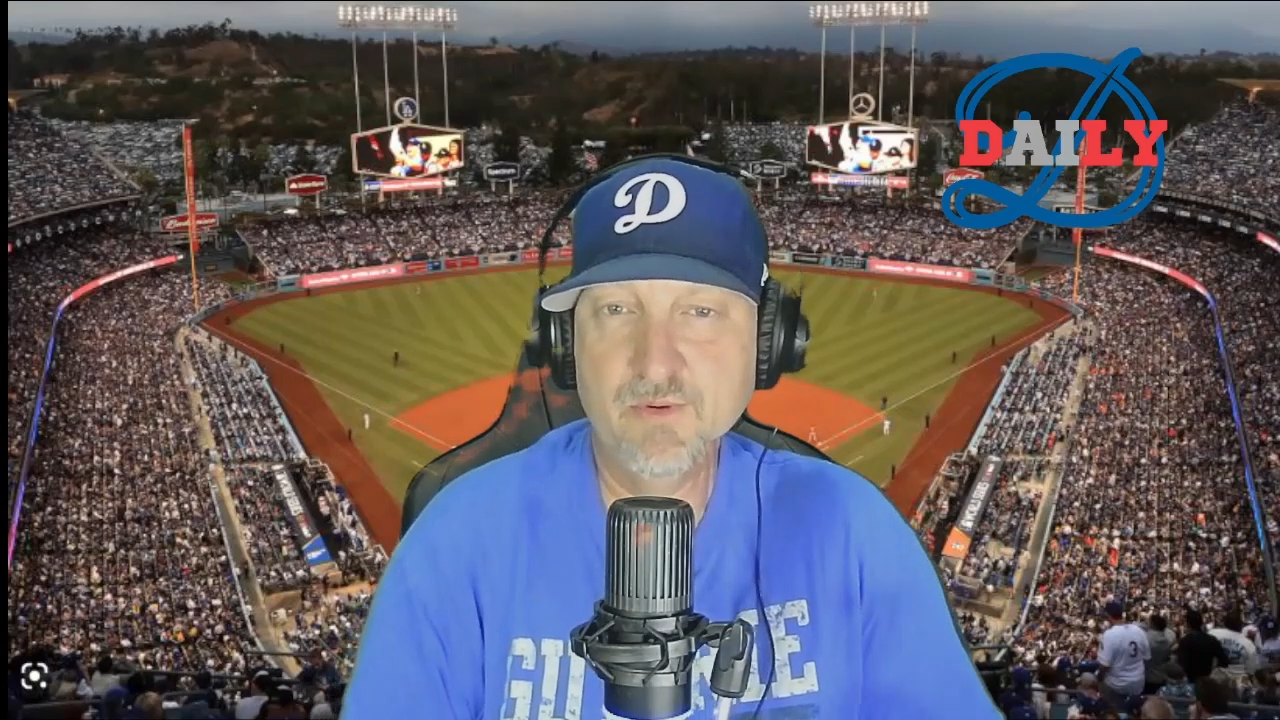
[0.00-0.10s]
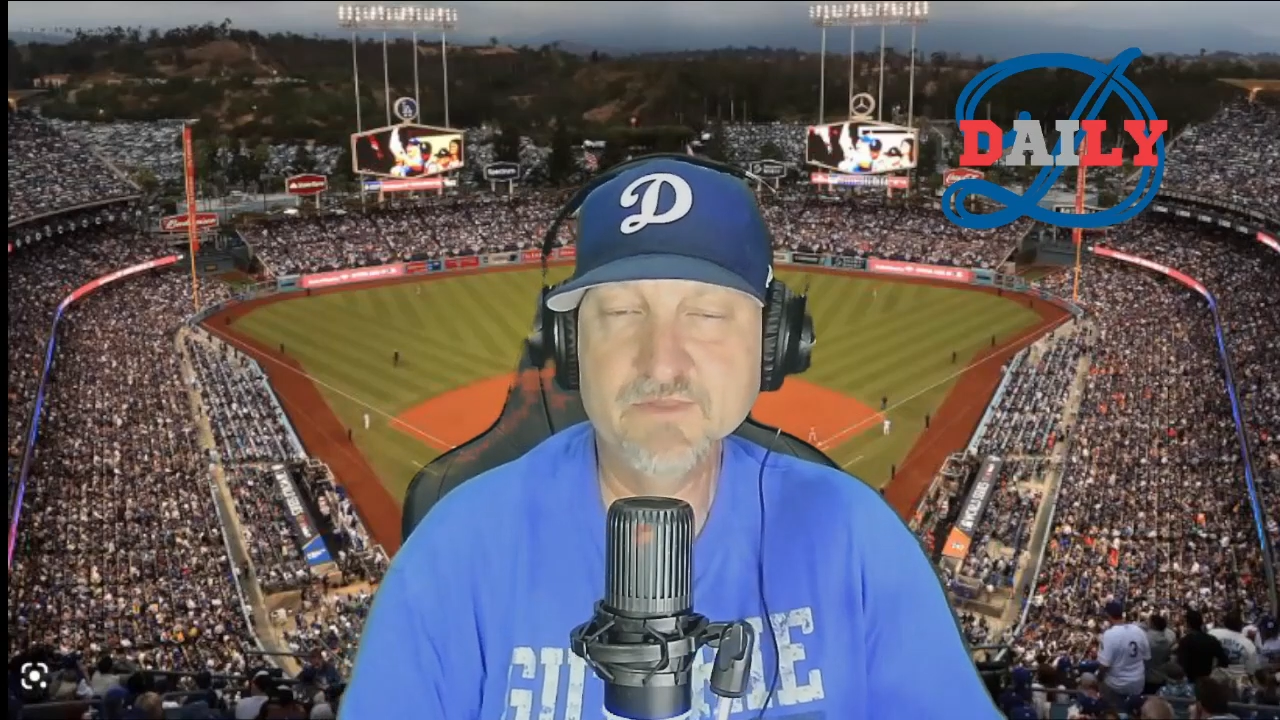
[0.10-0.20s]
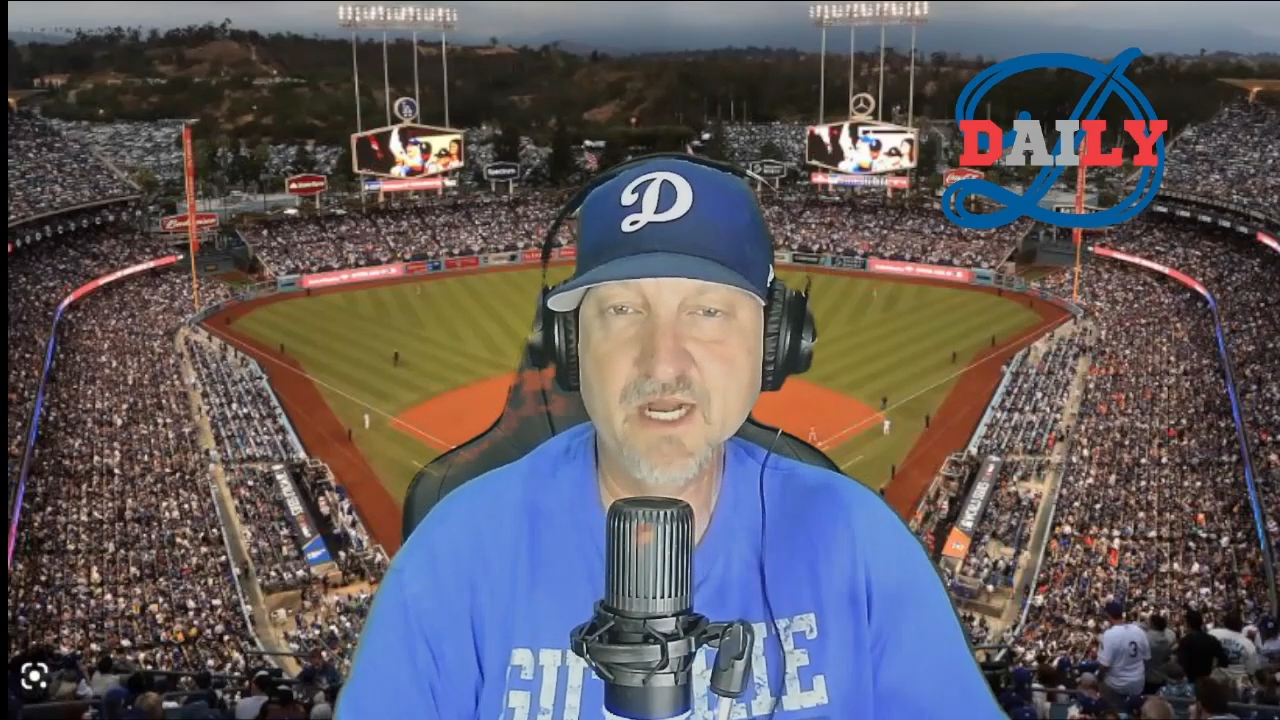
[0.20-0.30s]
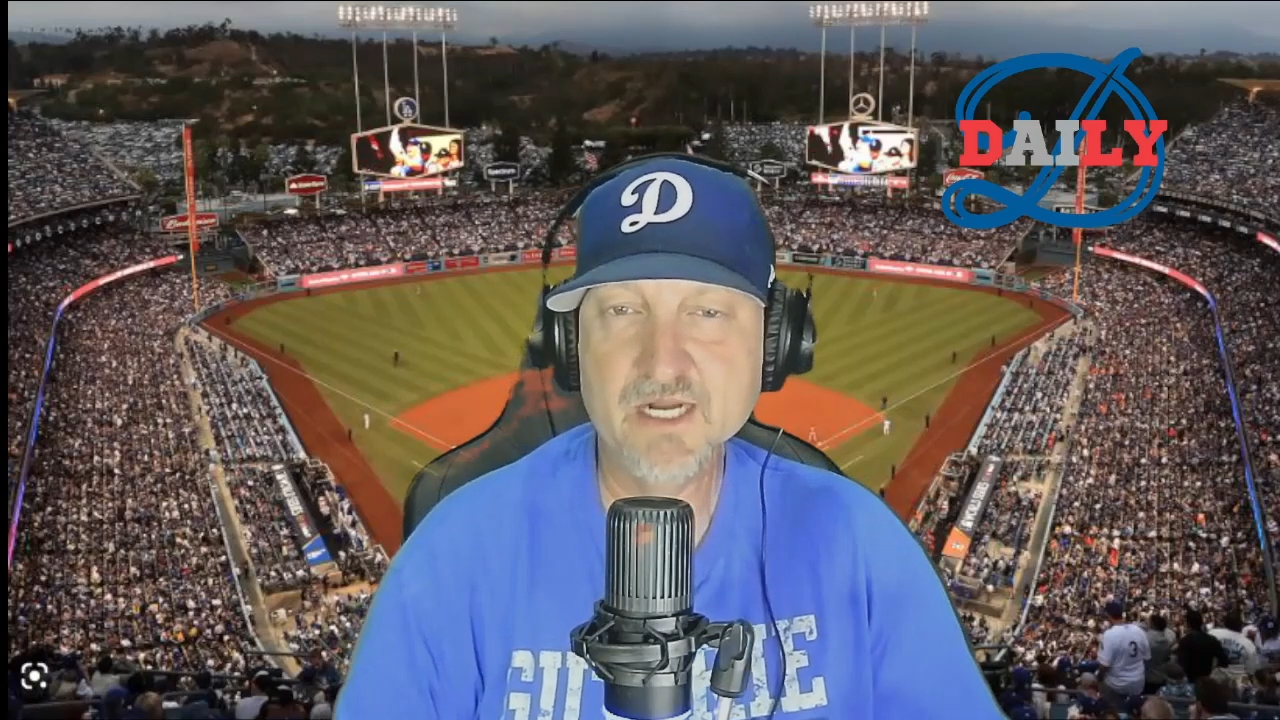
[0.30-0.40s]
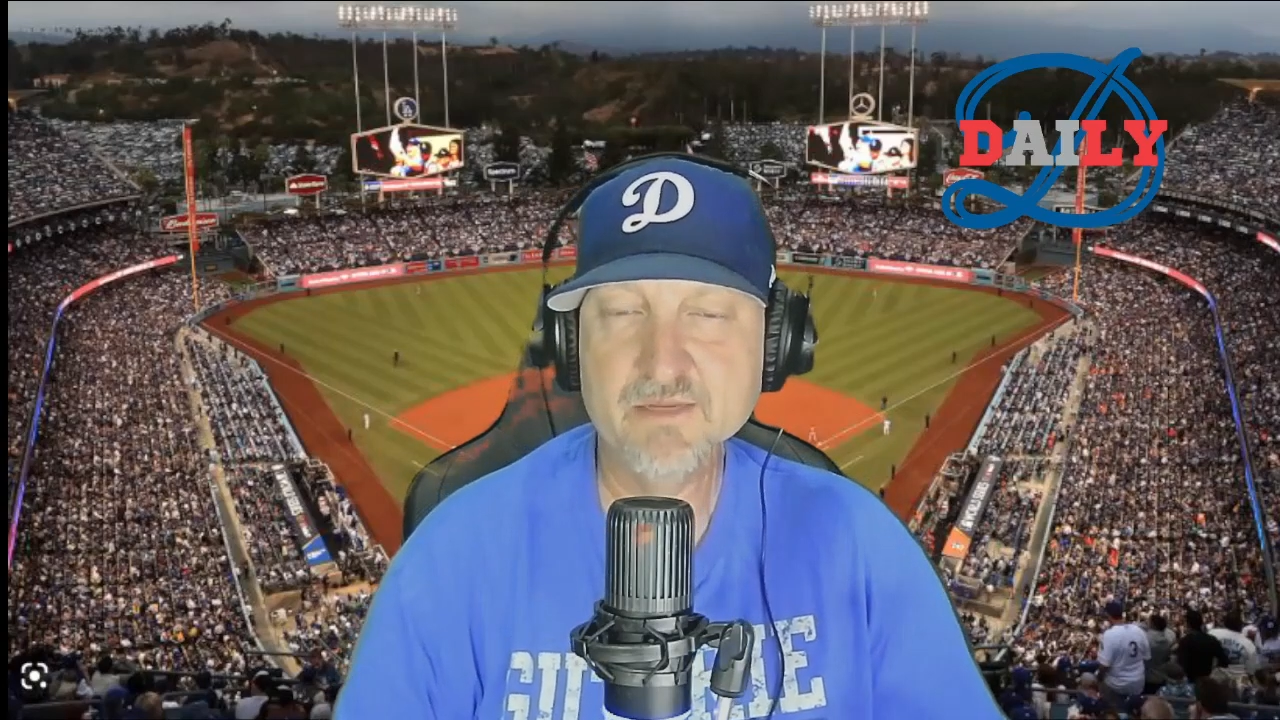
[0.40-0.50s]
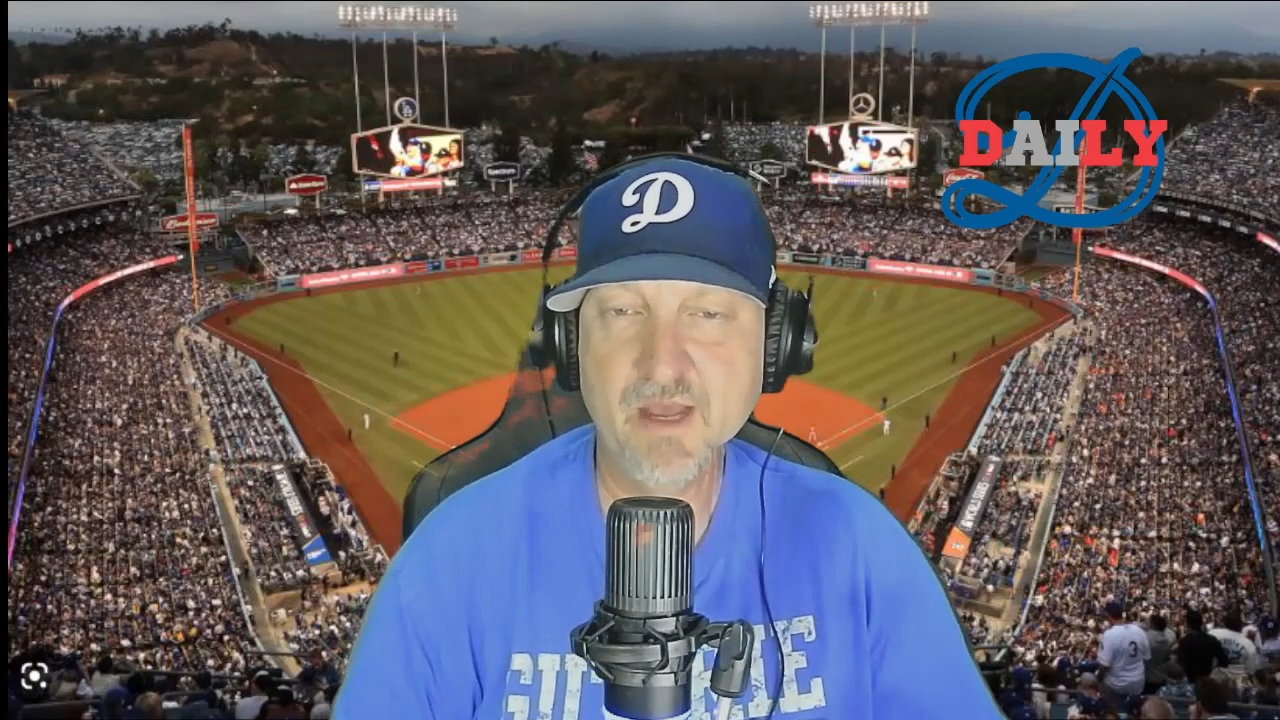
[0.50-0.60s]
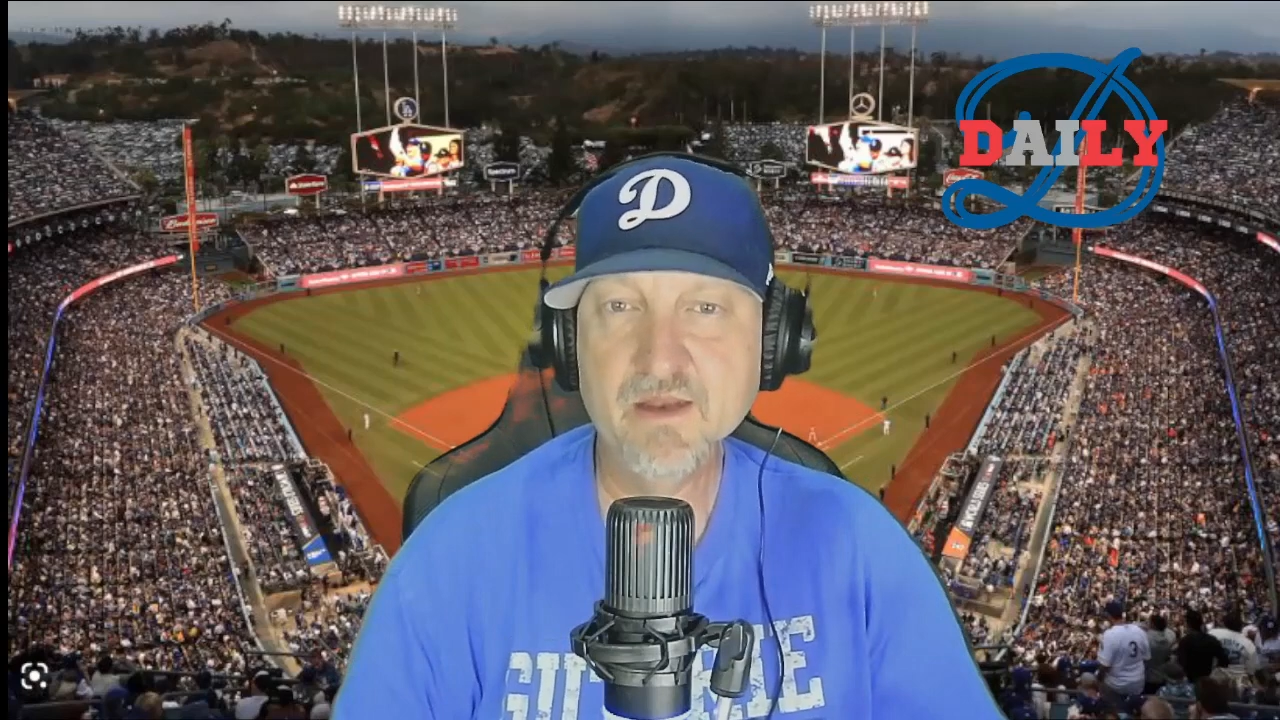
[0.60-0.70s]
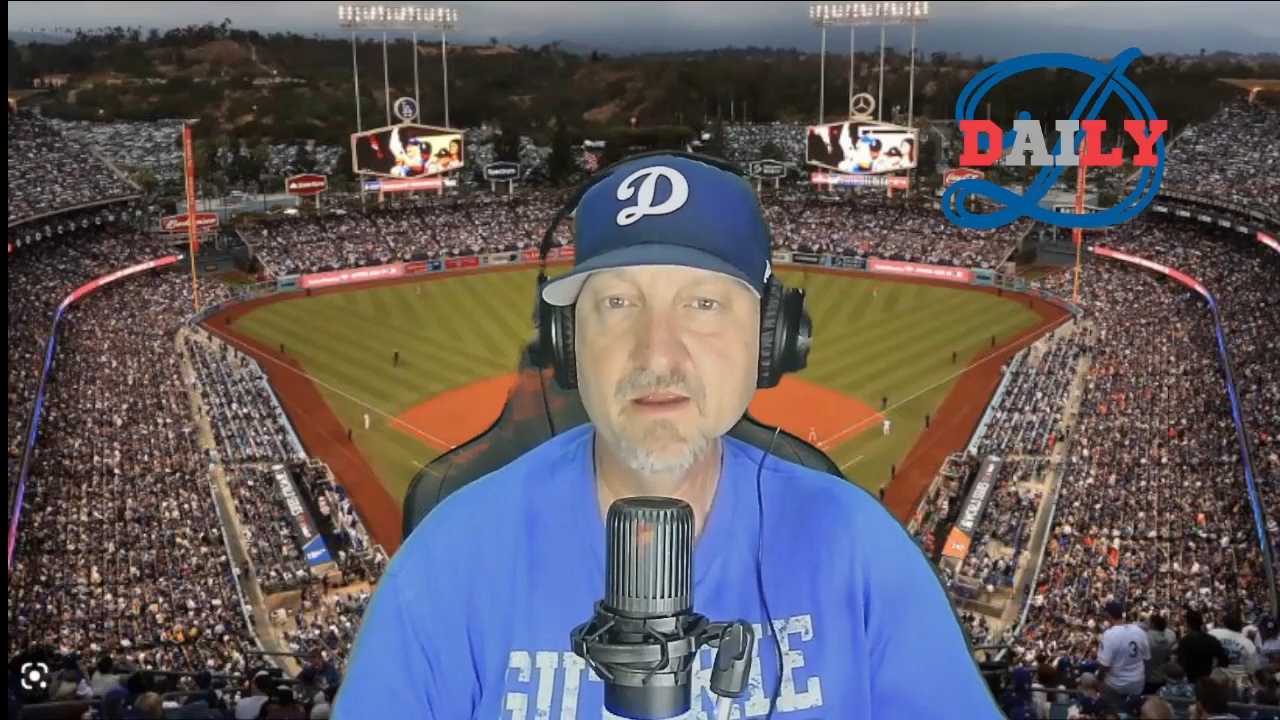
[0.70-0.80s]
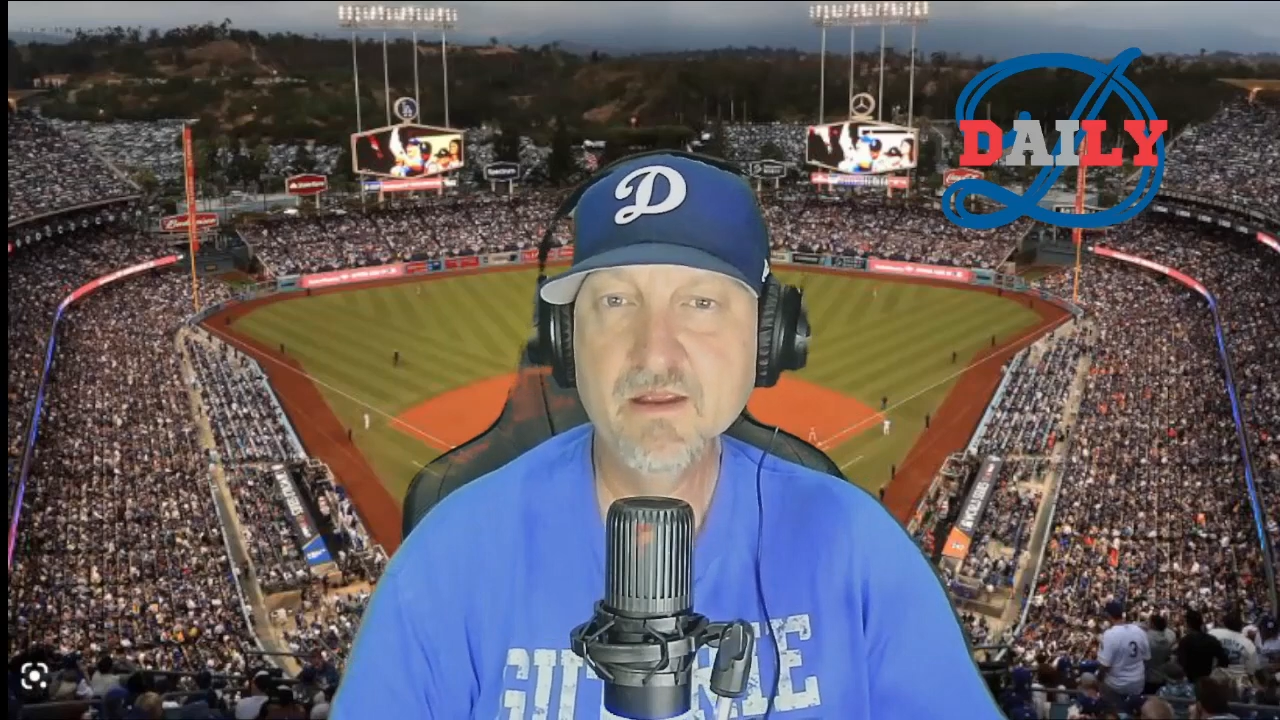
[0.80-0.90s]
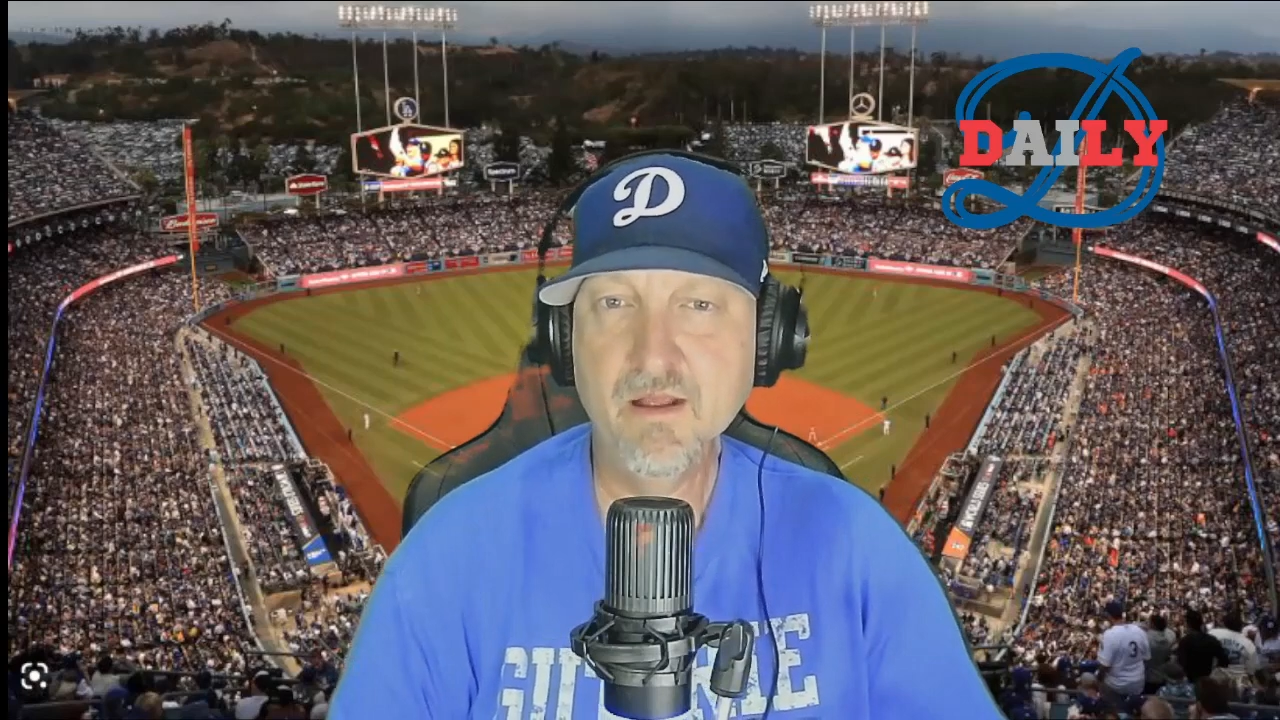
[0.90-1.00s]
We've talked
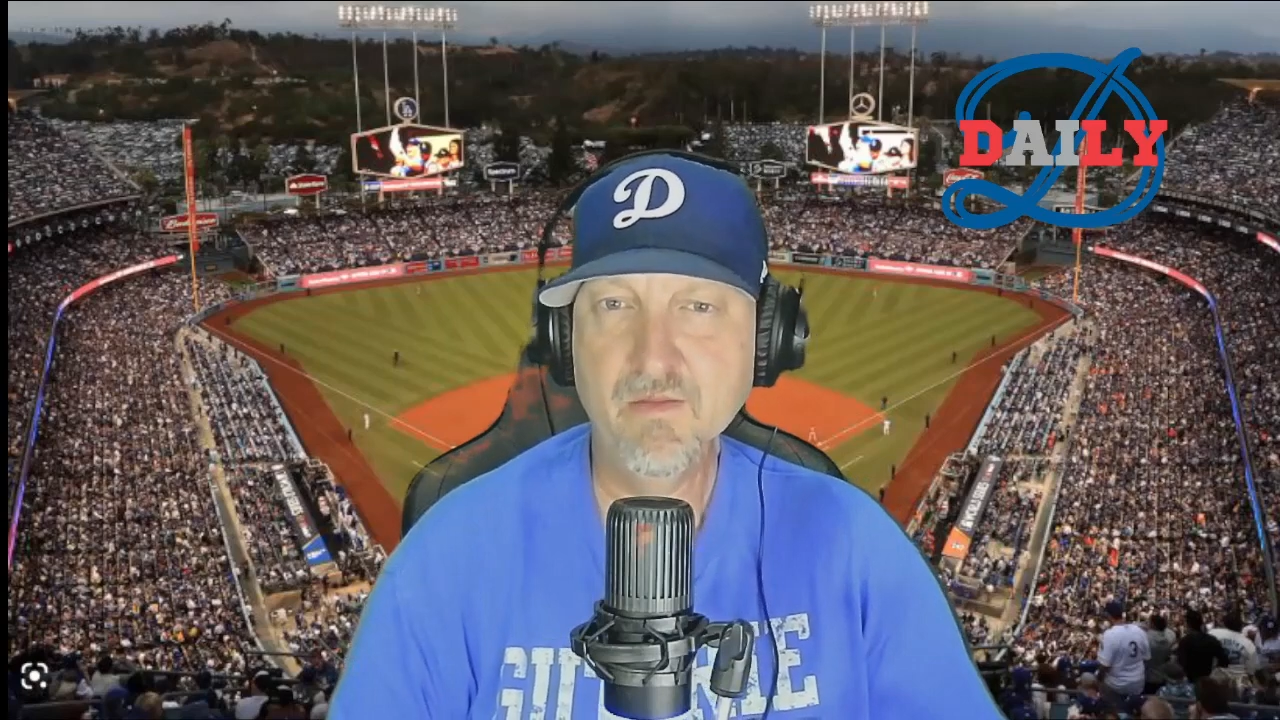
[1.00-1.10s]
about